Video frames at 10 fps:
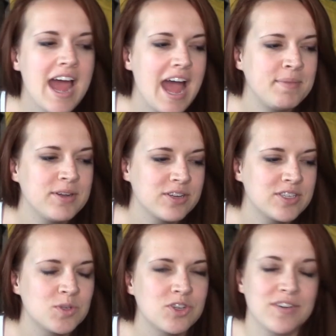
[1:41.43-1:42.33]
I'm going to
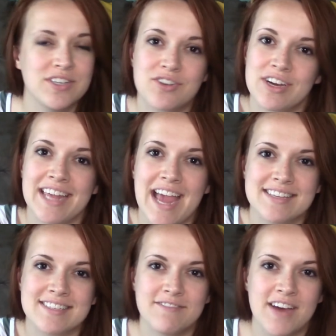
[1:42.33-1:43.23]
switch over to
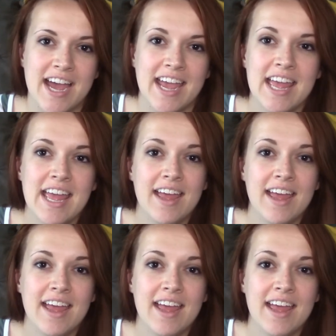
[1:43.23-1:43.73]
Screencastify,